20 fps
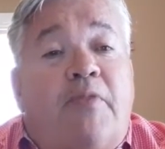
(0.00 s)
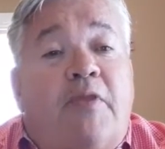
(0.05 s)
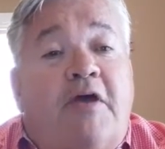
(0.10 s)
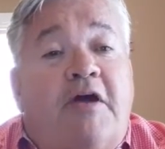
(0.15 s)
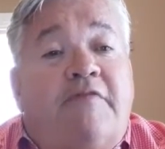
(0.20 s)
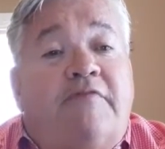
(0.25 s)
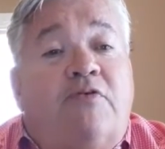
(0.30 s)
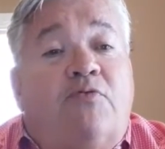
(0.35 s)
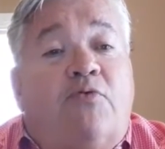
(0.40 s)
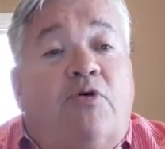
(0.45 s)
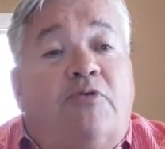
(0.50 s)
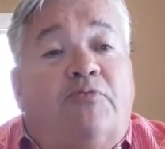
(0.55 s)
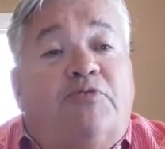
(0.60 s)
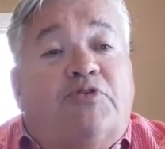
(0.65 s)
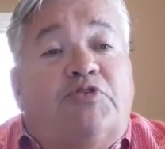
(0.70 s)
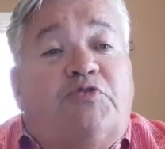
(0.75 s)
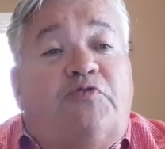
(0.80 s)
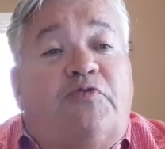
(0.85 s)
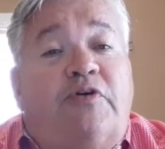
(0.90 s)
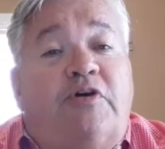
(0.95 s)
Everyone
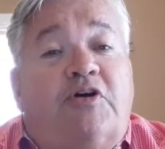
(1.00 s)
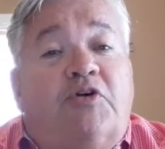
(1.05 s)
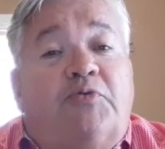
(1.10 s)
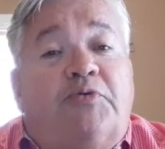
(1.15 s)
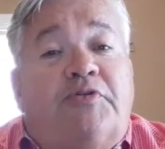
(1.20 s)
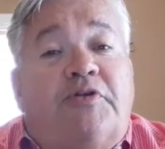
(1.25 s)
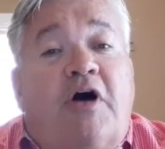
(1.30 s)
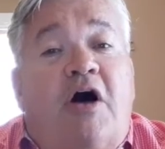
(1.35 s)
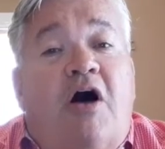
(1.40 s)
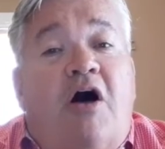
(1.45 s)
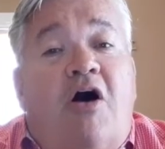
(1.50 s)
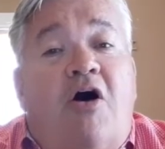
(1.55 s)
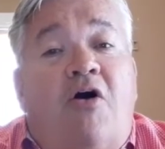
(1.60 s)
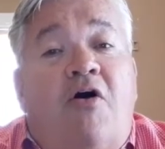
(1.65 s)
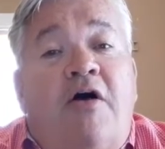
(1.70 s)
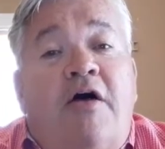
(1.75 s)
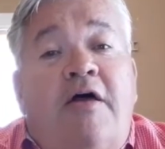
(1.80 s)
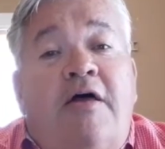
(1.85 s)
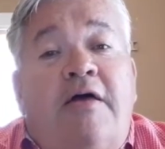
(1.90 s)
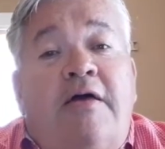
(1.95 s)
was filled with
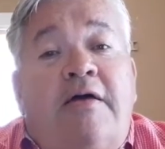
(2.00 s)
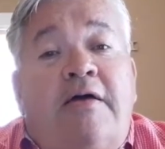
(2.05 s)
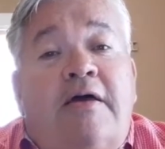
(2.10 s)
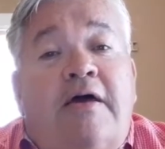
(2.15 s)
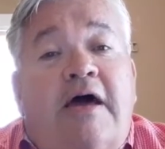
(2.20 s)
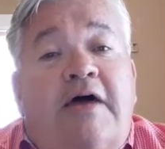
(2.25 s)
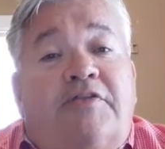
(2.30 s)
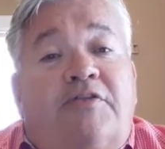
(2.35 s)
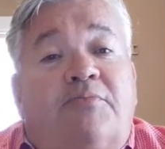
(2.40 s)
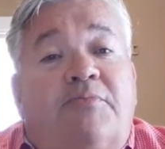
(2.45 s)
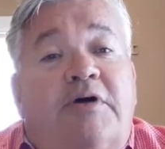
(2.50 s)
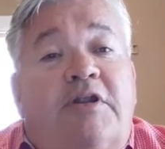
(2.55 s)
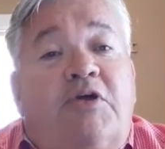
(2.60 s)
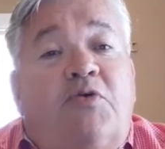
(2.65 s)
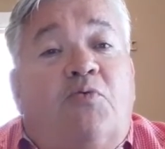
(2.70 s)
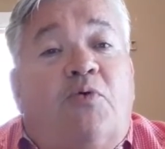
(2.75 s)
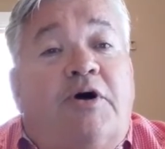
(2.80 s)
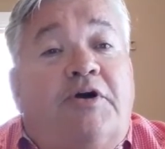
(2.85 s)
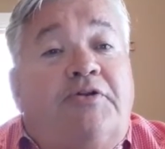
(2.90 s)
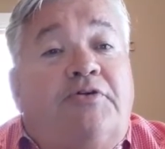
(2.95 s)
awe at the many
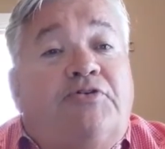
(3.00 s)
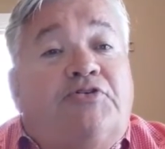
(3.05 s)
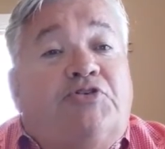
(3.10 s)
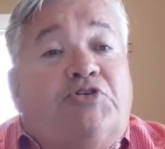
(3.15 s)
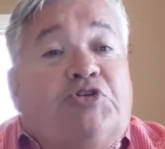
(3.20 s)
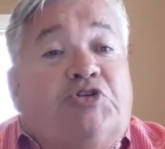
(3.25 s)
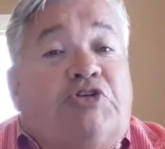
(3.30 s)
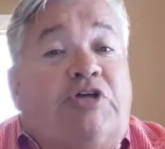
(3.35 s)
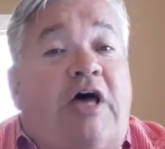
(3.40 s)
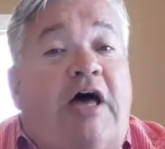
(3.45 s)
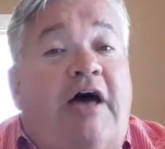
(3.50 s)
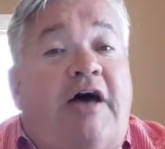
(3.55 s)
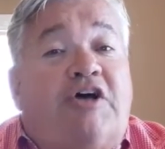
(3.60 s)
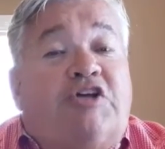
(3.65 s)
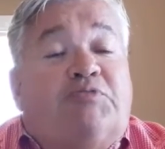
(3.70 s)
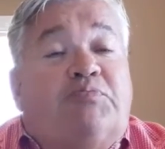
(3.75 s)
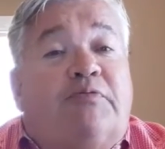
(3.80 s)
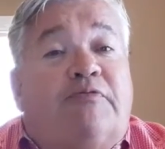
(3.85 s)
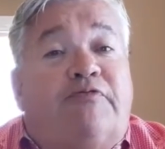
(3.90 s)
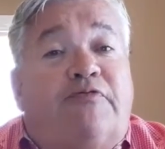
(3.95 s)
wonders and
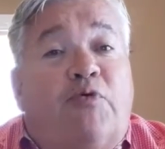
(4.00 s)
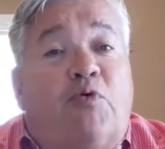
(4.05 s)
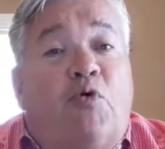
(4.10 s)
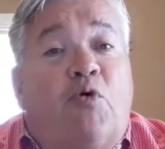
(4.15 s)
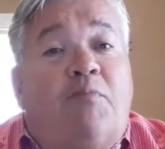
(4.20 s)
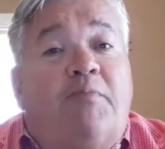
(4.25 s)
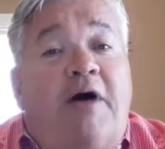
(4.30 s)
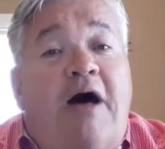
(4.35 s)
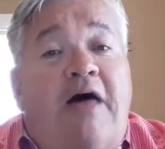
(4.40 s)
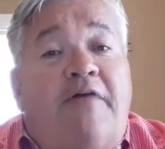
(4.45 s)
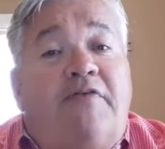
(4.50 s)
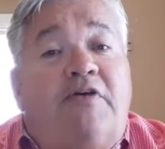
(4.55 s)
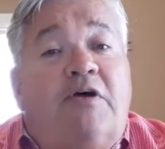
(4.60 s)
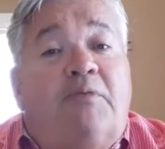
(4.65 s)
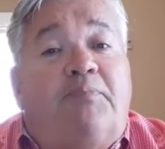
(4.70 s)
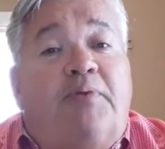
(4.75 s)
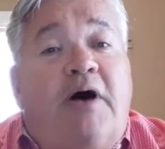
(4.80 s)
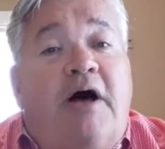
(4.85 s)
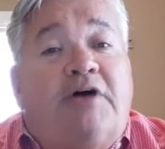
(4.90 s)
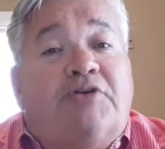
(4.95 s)
signs performed by the
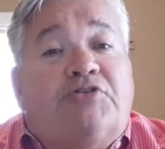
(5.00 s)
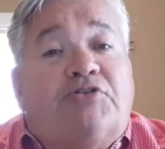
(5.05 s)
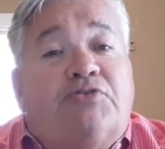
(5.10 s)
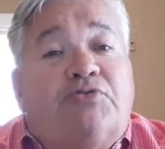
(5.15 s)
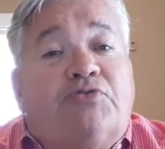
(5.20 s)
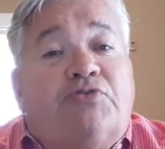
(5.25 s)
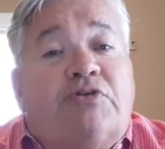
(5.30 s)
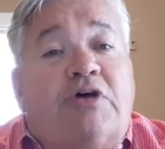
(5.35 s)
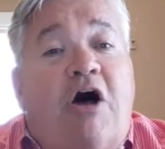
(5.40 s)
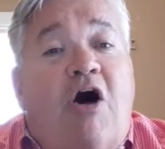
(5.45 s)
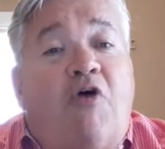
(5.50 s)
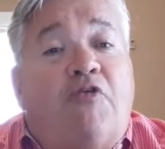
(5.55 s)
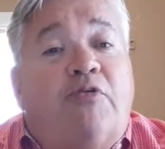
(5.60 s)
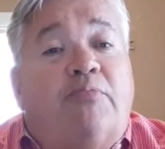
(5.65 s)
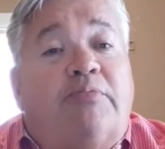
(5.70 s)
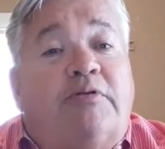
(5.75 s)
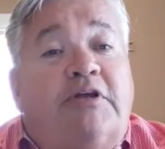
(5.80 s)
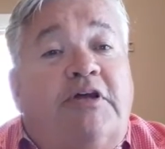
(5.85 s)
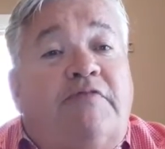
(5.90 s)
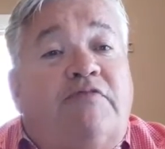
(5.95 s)
apostles. All the
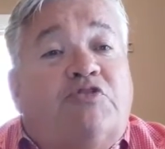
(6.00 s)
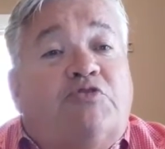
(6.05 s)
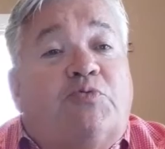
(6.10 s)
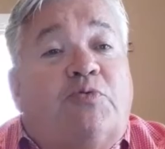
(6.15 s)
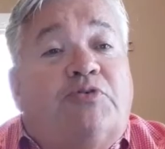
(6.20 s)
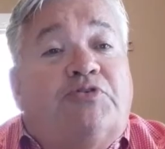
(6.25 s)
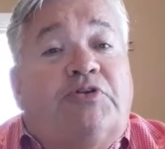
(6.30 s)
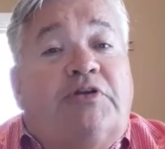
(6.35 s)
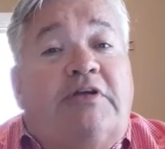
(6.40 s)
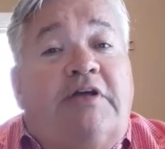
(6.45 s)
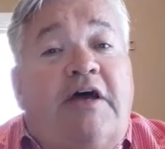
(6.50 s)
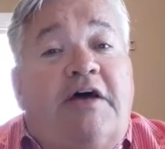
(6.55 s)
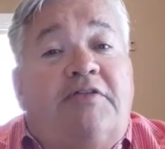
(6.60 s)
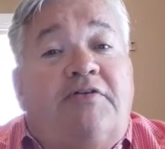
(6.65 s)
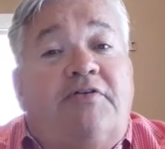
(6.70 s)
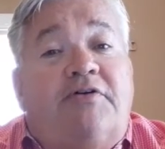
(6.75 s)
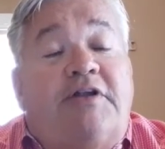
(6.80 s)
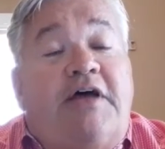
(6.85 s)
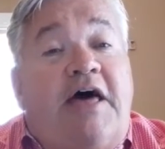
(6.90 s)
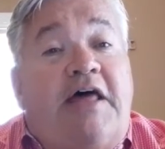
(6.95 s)
believers were
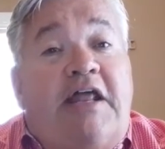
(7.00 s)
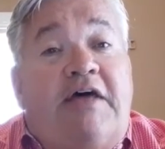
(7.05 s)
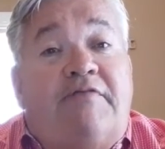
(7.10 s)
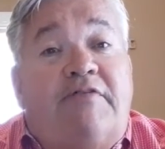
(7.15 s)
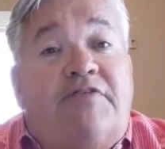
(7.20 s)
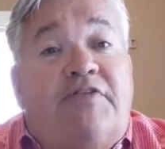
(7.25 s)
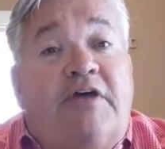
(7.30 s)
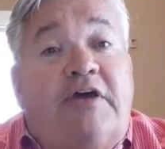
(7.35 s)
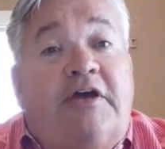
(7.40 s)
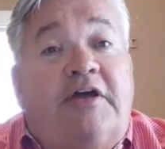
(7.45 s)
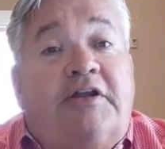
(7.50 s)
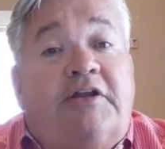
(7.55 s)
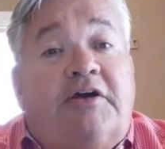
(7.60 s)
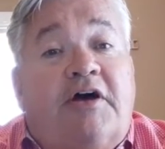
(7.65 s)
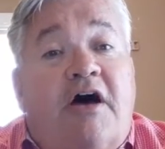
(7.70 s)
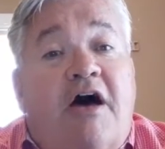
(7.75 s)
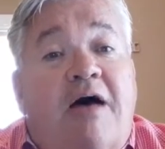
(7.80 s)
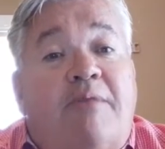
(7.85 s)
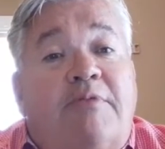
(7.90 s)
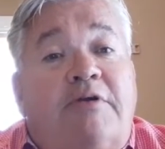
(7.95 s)
together and had everything in
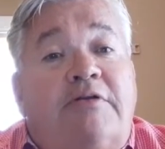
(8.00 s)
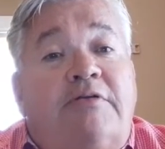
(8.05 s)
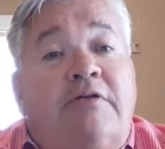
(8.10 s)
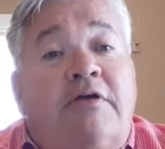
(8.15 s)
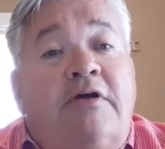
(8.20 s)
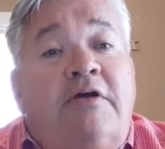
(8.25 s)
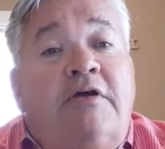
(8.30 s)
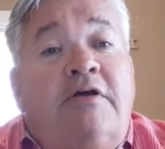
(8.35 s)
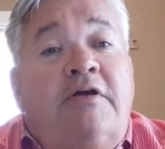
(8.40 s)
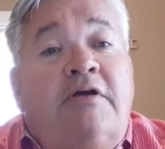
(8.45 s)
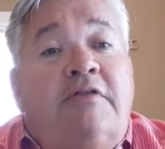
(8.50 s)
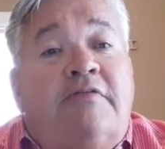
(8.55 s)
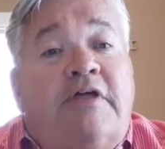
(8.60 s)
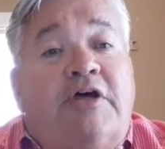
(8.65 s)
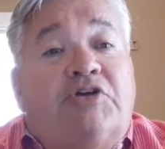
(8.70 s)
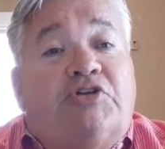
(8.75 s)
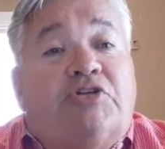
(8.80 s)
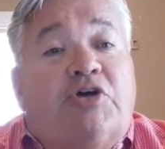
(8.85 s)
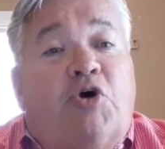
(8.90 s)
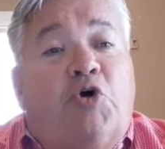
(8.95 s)
common.
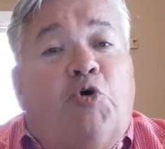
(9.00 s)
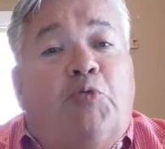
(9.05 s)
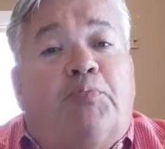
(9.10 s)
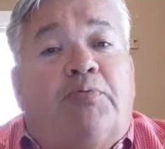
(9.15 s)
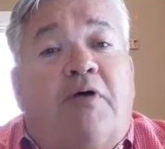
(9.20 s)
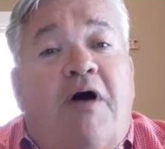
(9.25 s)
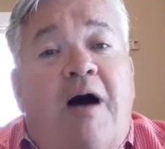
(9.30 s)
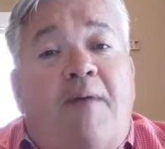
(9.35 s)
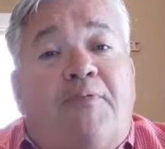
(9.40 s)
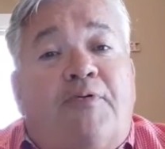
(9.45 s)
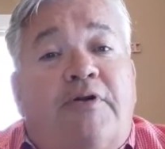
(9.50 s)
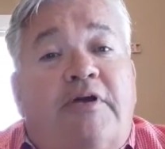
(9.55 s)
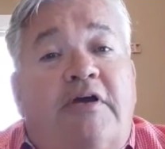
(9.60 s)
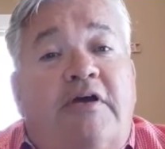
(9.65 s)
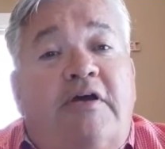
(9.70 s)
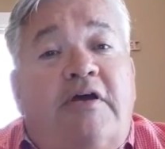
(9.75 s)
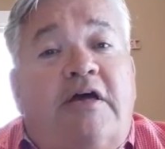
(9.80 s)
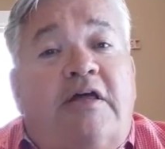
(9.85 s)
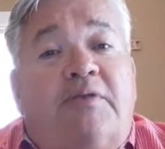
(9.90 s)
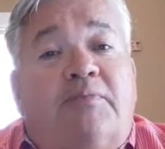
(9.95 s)
They sold
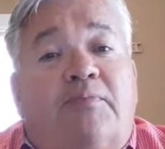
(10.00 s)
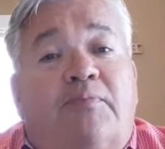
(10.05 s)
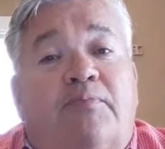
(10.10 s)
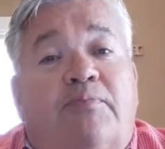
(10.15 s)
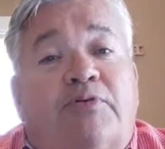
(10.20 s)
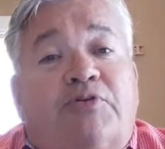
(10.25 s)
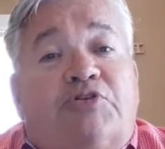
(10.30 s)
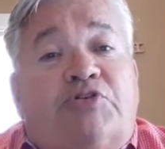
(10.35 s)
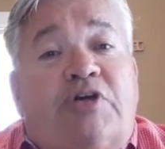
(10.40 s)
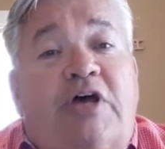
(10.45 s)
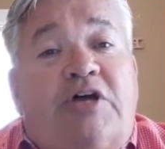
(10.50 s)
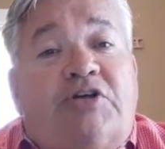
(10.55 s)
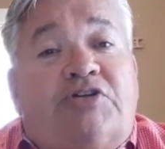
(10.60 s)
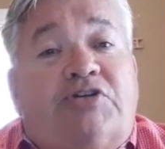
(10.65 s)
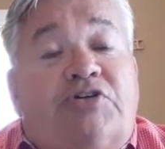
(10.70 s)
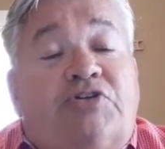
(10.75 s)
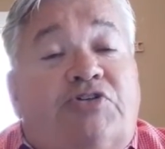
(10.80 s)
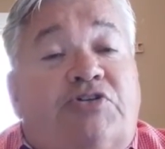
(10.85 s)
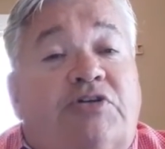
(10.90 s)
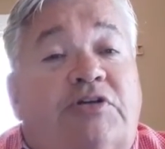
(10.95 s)
property and
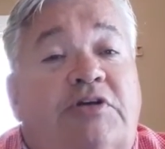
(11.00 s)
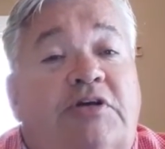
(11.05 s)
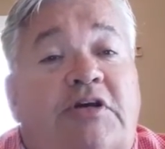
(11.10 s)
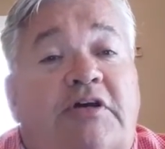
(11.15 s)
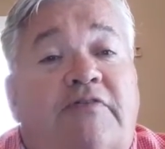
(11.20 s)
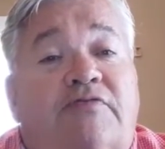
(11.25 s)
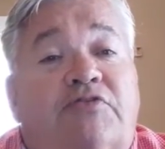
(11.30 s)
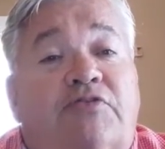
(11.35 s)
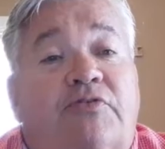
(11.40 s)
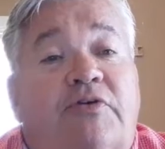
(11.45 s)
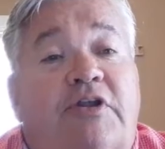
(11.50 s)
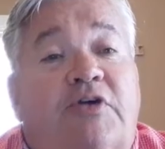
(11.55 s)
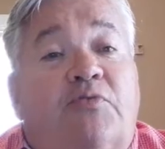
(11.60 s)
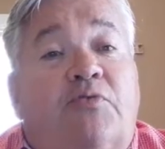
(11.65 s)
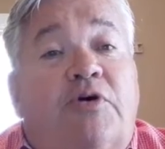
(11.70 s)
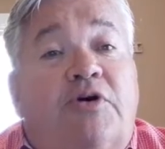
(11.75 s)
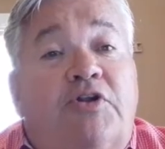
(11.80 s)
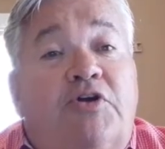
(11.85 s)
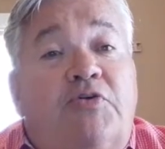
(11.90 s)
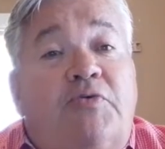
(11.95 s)
possessions to give to
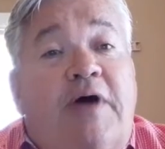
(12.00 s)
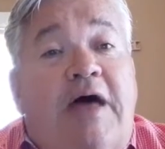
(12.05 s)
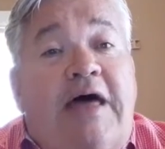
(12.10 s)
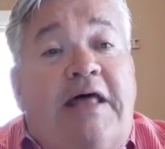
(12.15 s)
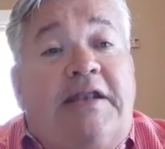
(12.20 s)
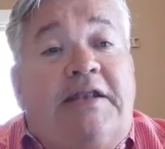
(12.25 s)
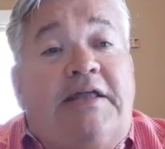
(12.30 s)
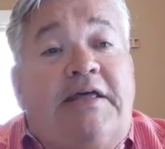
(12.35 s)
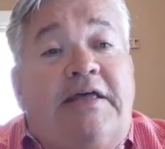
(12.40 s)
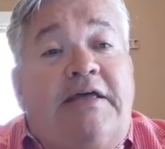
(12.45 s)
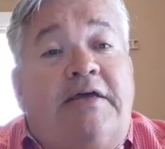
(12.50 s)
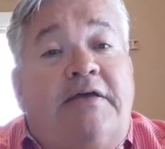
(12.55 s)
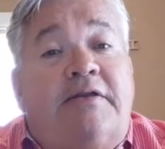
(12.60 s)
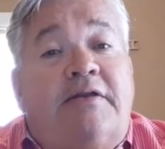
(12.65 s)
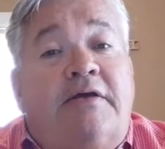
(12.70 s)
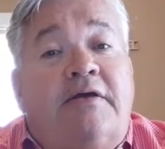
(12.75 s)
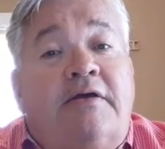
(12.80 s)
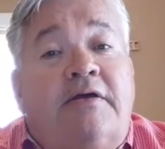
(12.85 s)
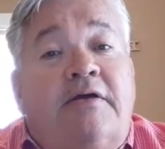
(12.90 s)
anyone who had need.